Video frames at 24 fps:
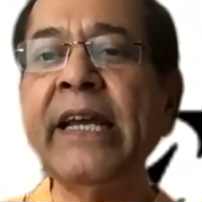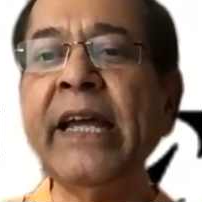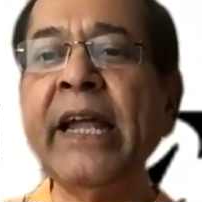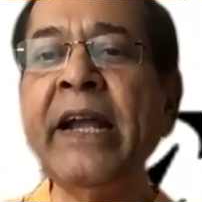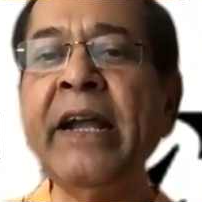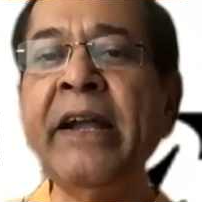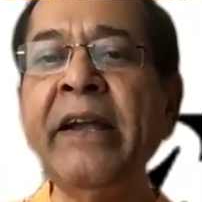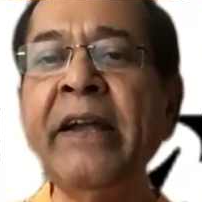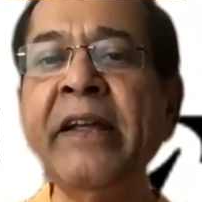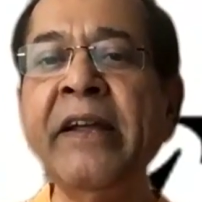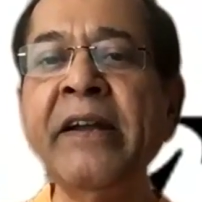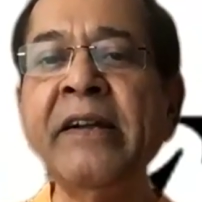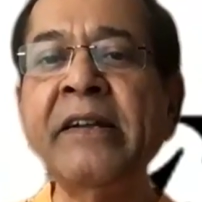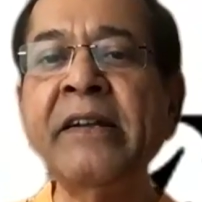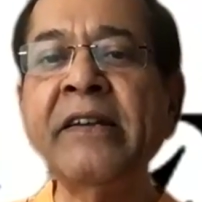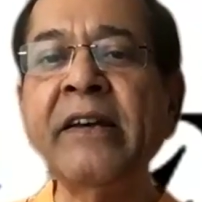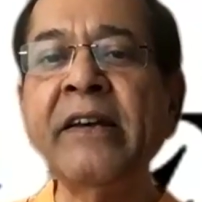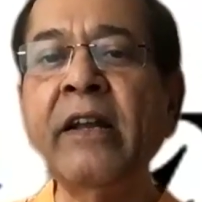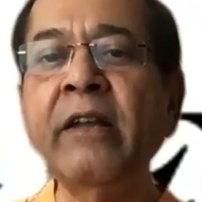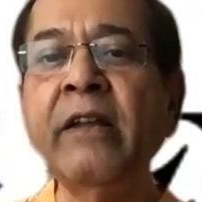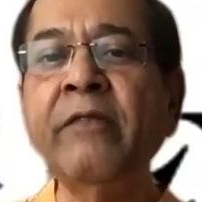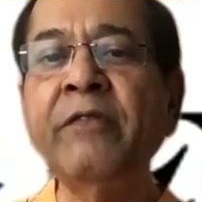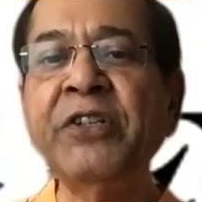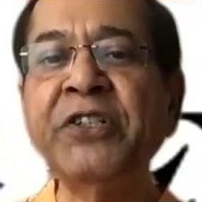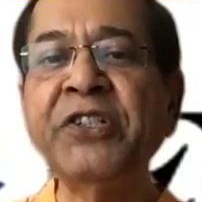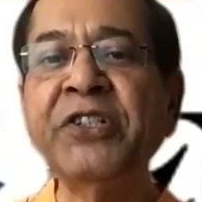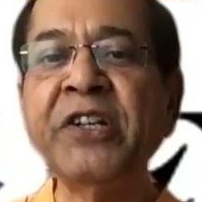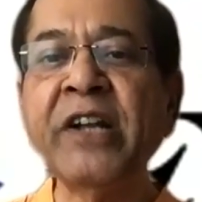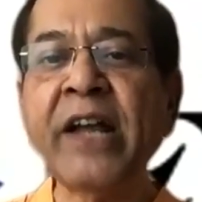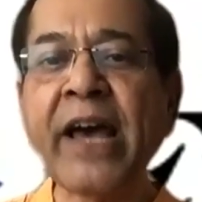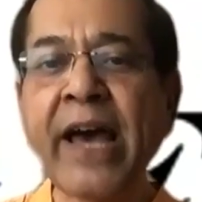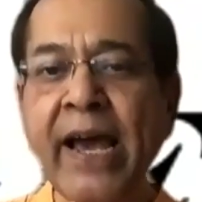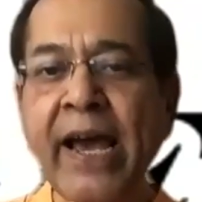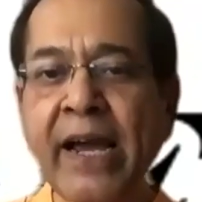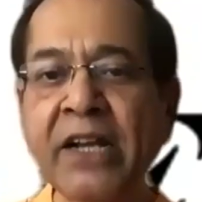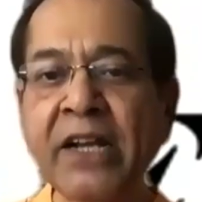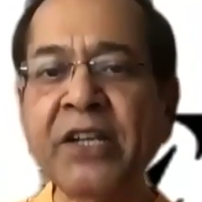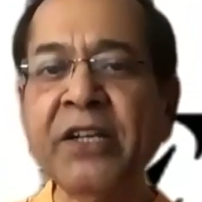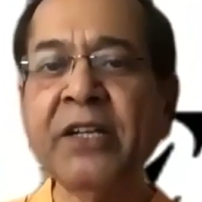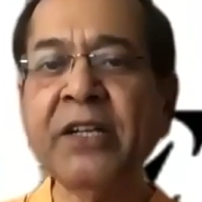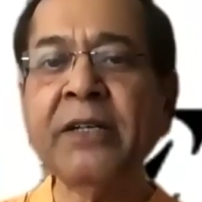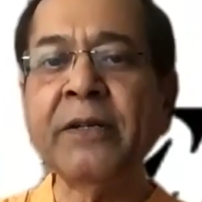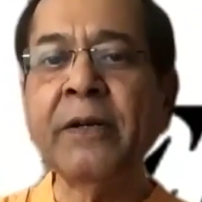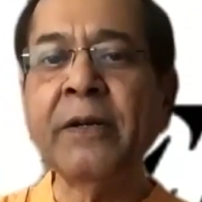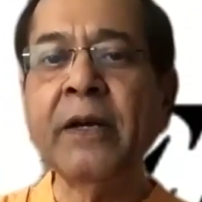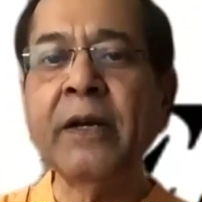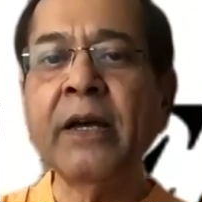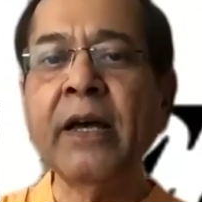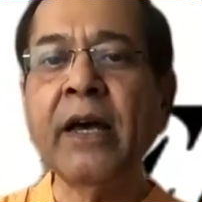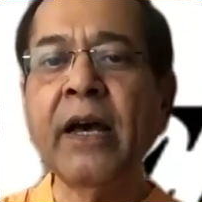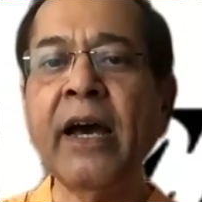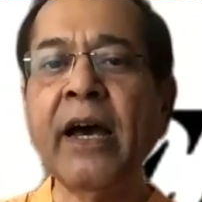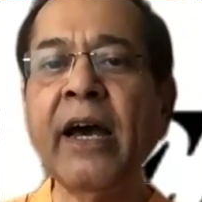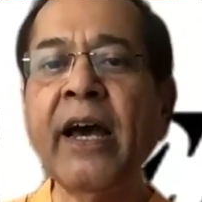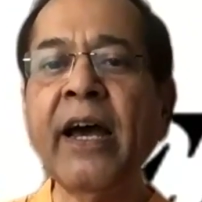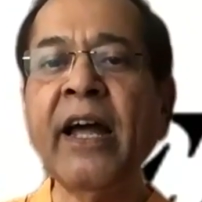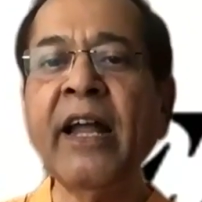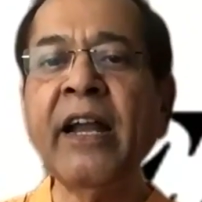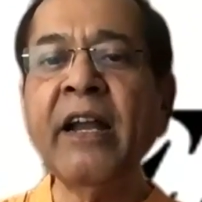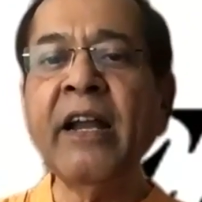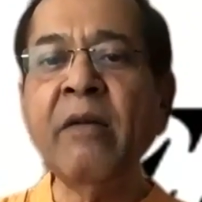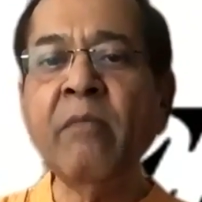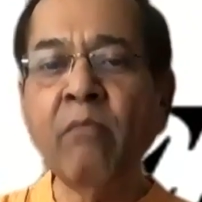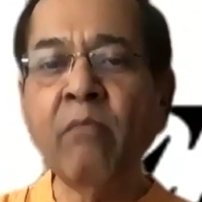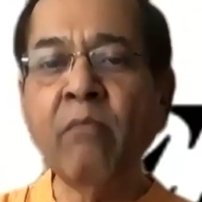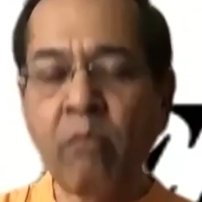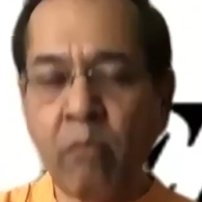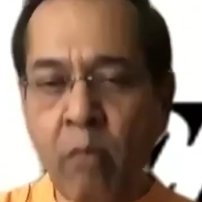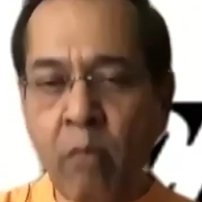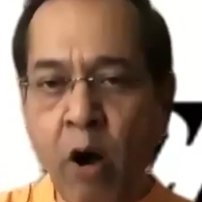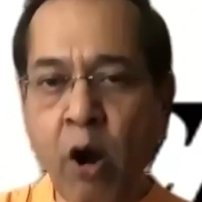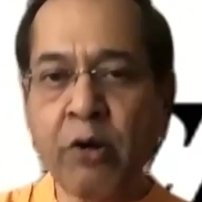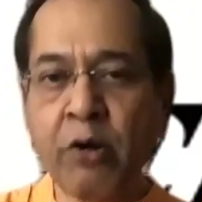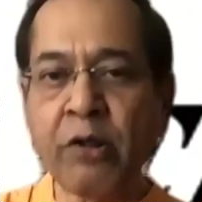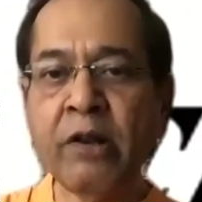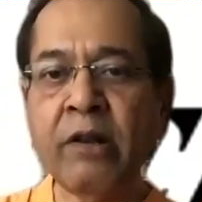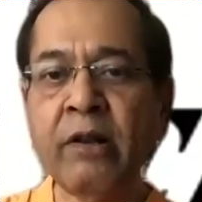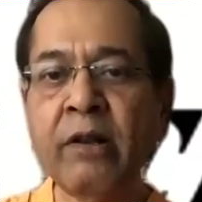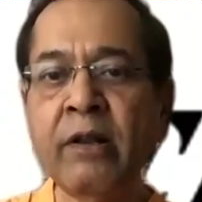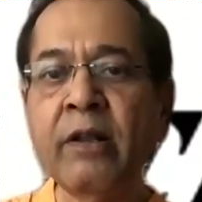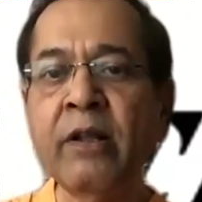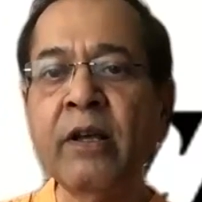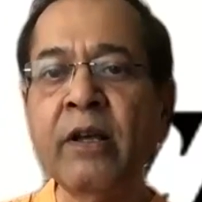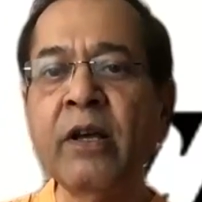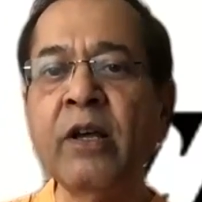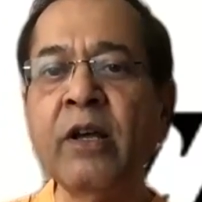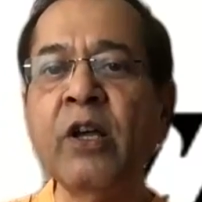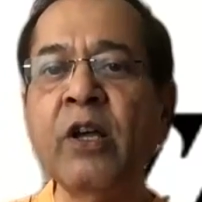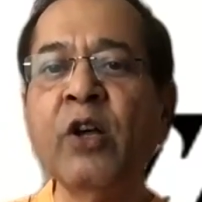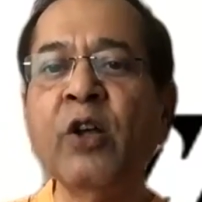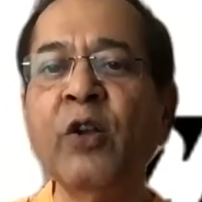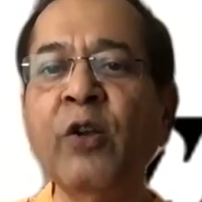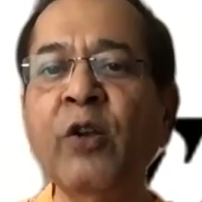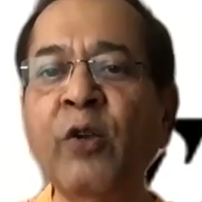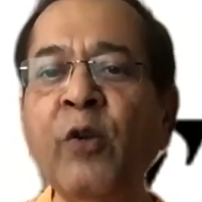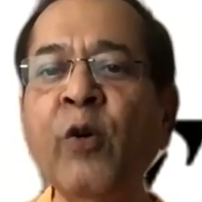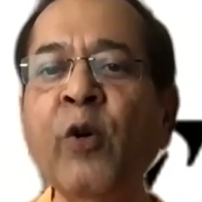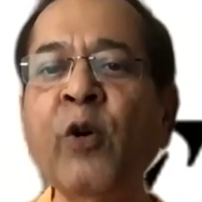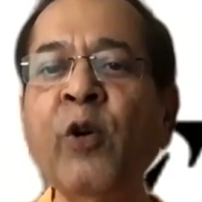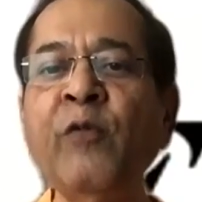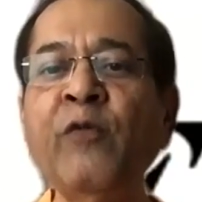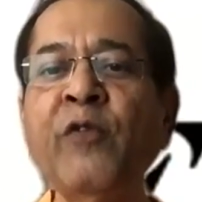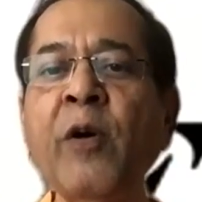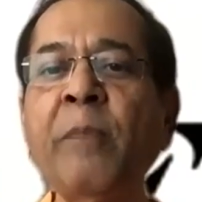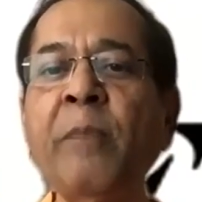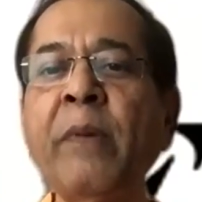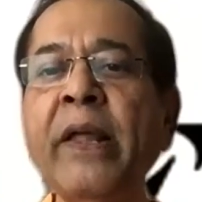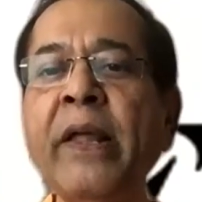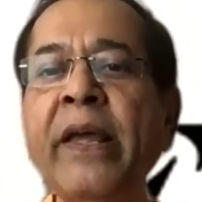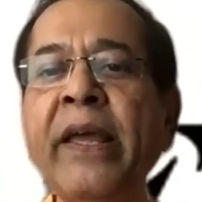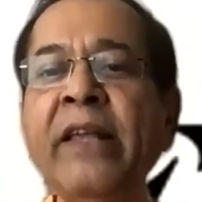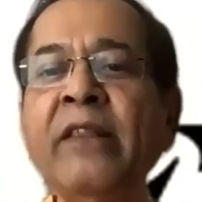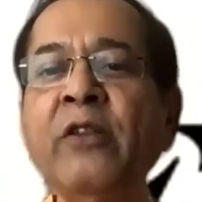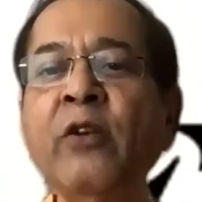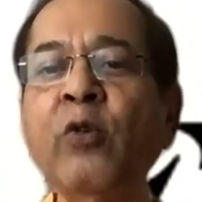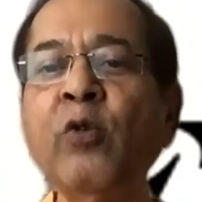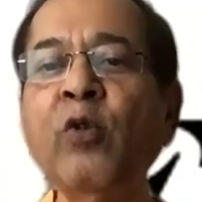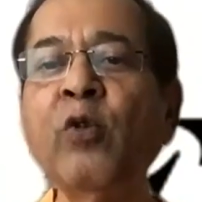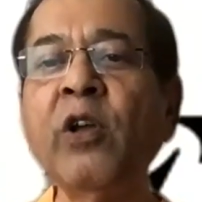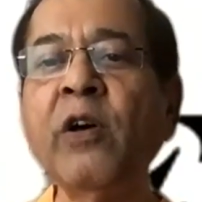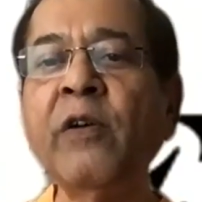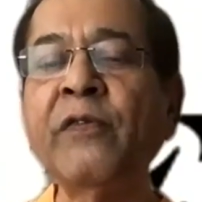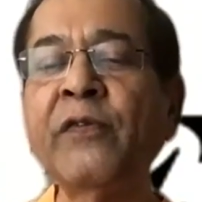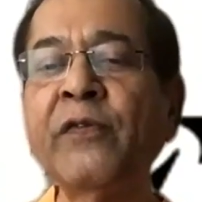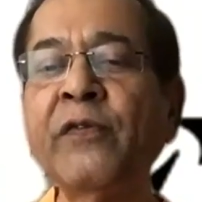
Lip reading: He's an Indian television actor and model known for playing the role of